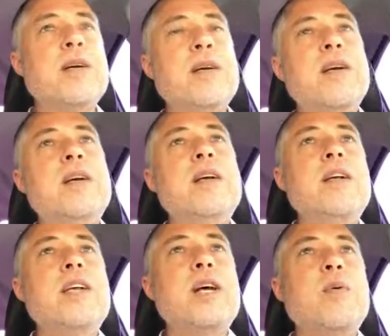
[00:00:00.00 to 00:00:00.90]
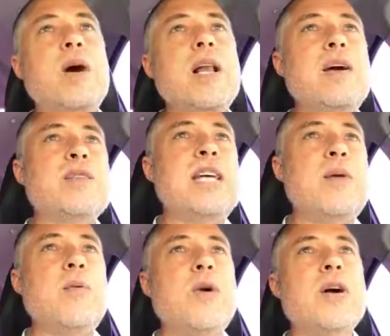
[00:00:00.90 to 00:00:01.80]
you know, while I was
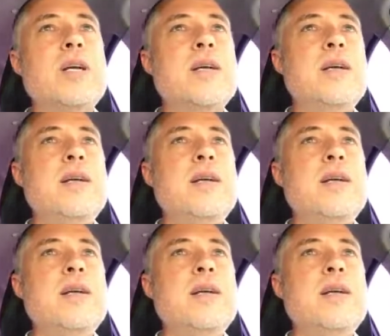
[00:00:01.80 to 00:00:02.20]
at work,